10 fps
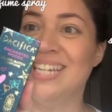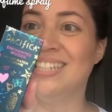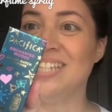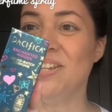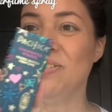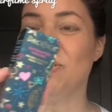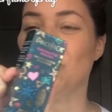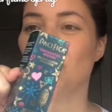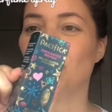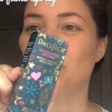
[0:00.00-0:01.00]
That's
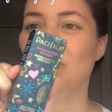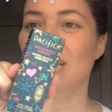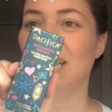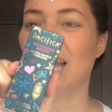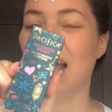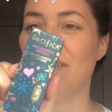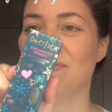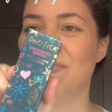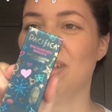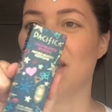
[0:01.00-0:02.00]
unusual. Like,
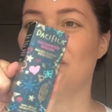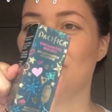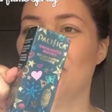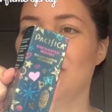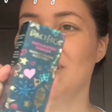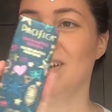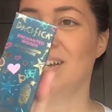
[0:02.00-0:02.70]
I've never...